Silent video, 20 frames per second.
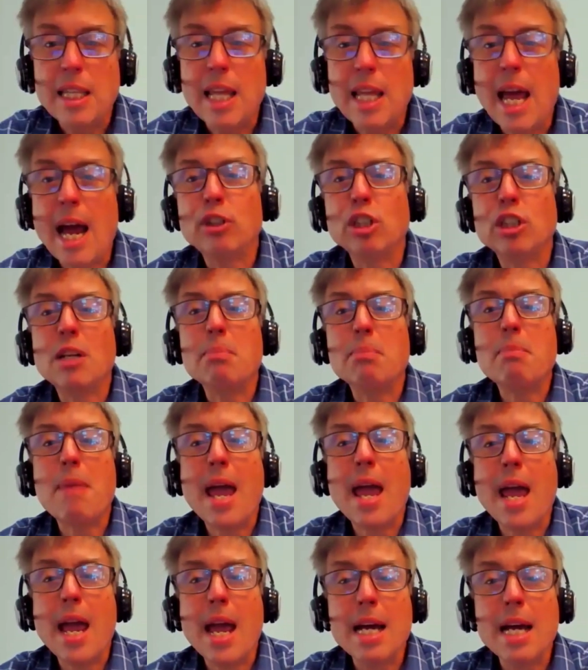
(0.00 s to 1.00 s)
They have to
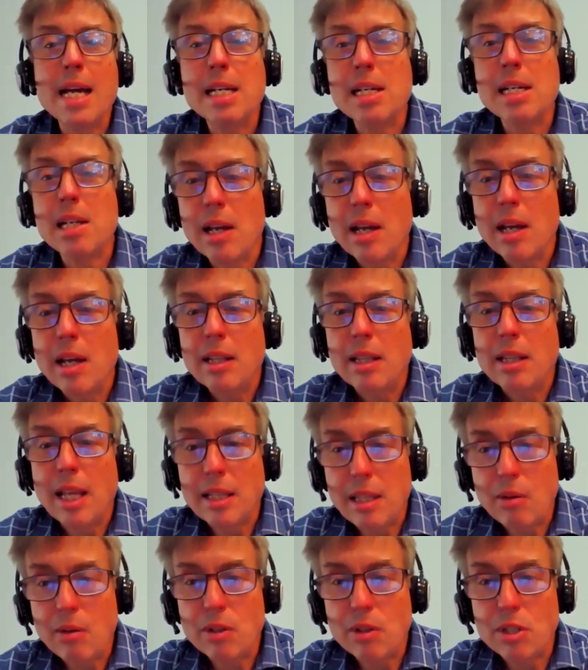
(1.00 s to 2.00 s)
demand
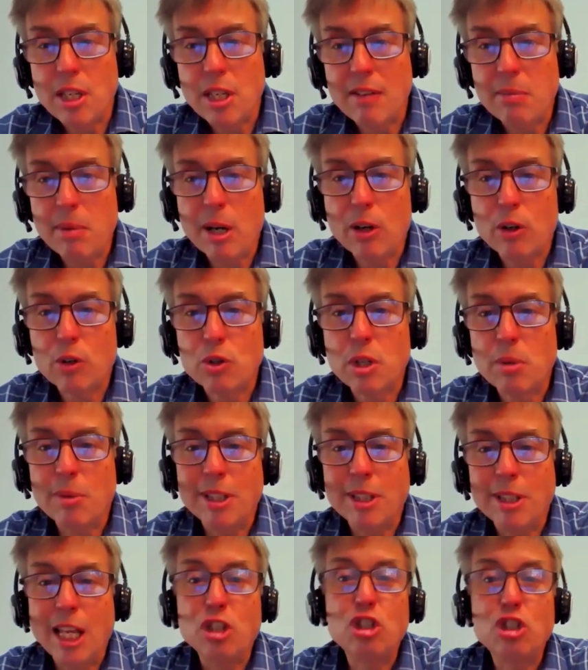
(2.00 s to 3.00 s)
that they receive medical
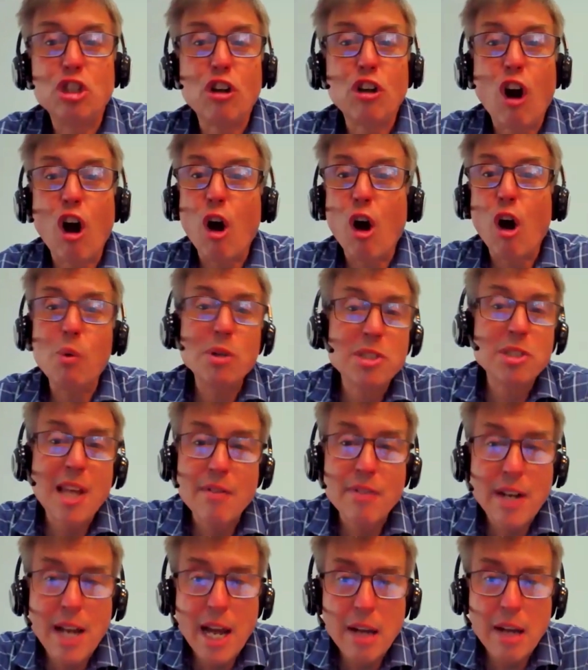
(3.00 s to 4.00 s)
treatment. They should always
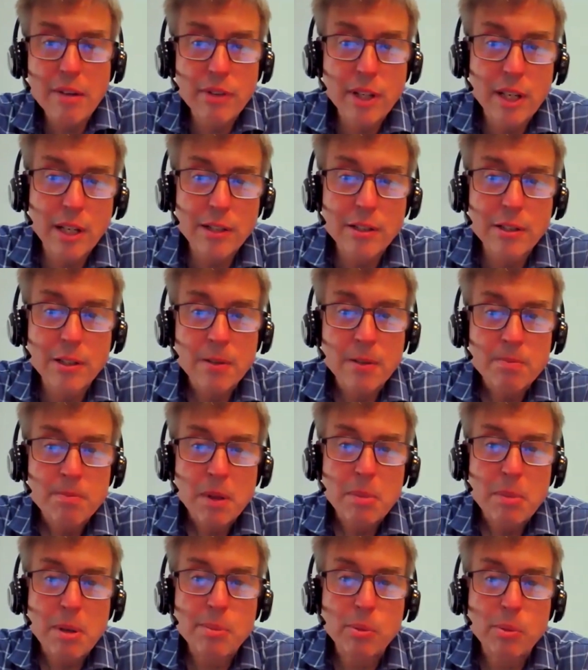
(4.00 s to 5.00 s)
have an advocate,
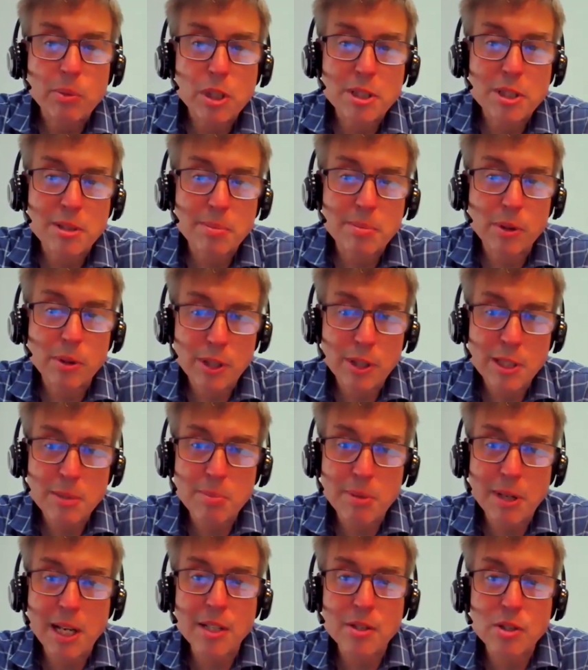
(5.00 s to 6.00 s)
people with disabilities,
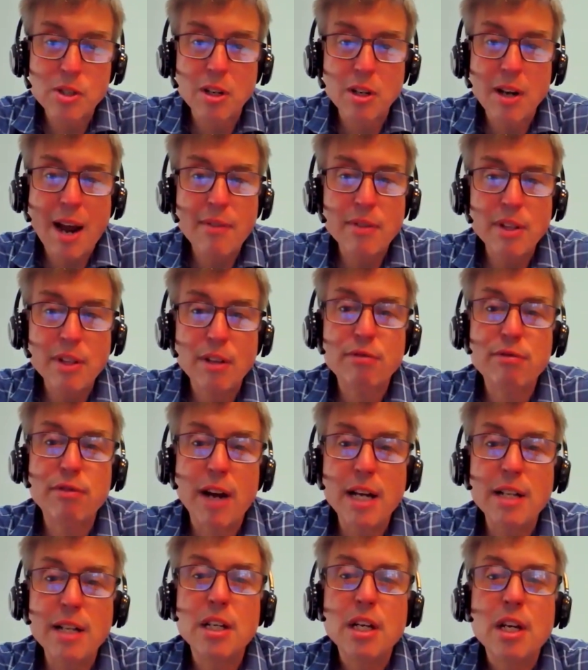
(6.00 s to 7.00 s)
because they're having to
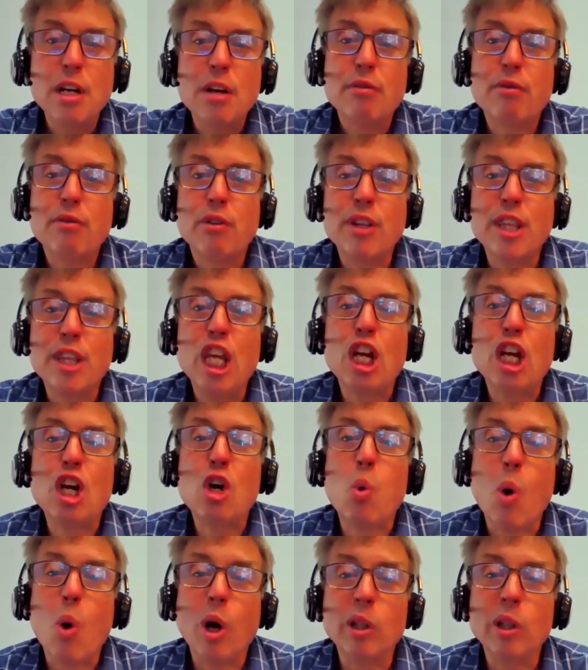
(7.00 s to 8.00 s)
fight for the
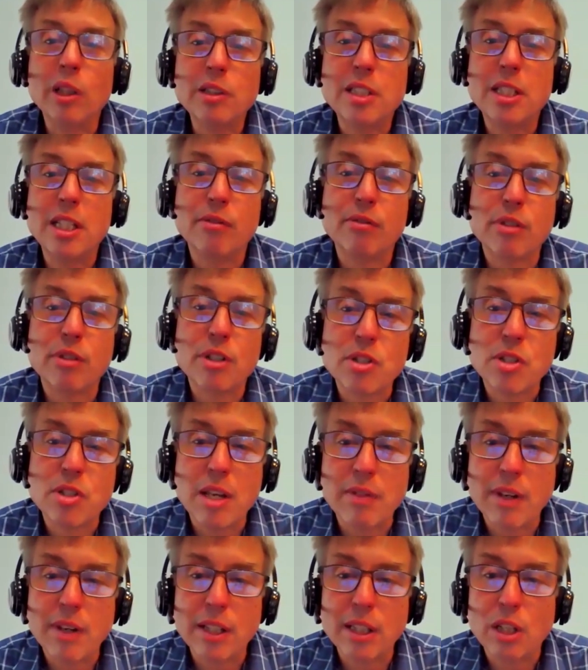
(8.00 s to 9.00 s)
equality of
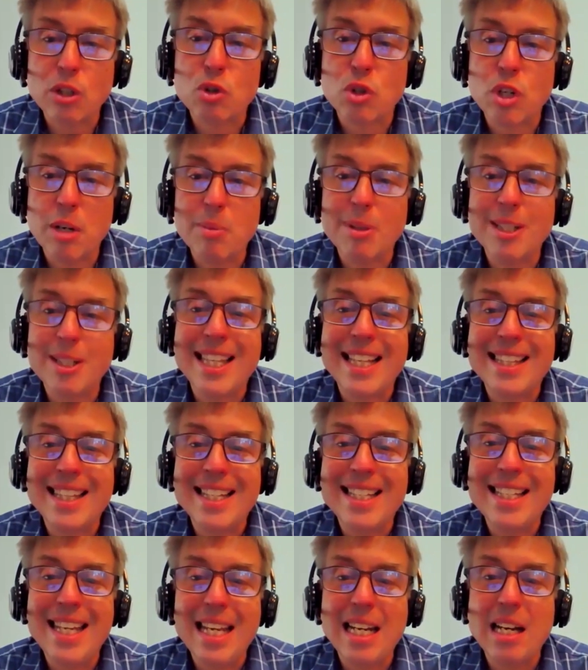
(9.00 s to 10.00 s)
receiving the treatment that
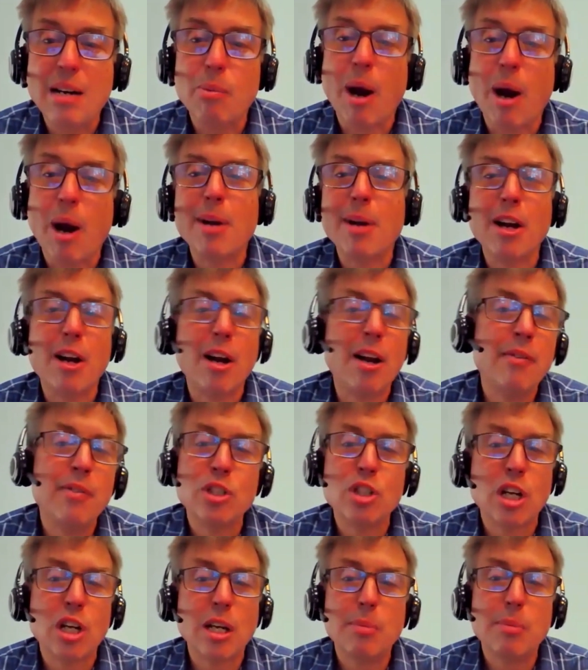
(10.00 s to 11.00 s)
they need. And I'm not even
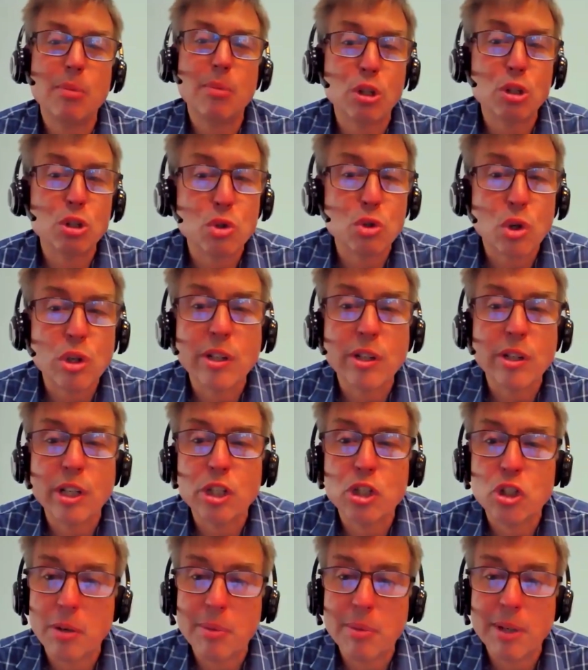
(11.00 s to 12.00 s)
talking about extraordinary
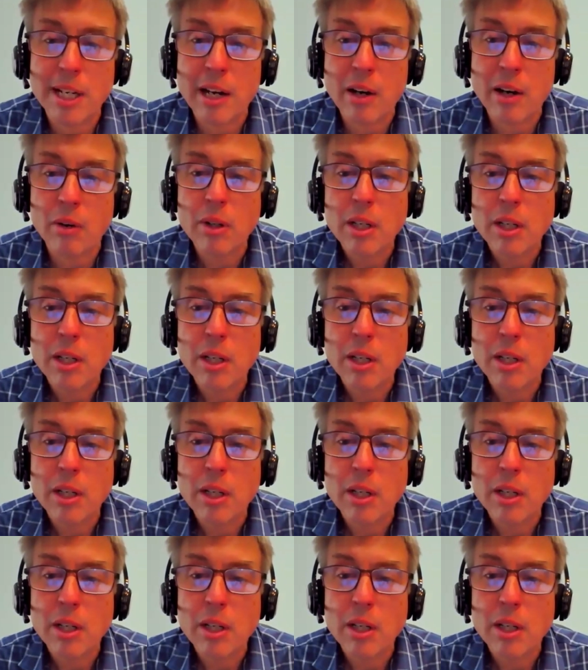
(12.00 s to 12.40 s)
treatment now.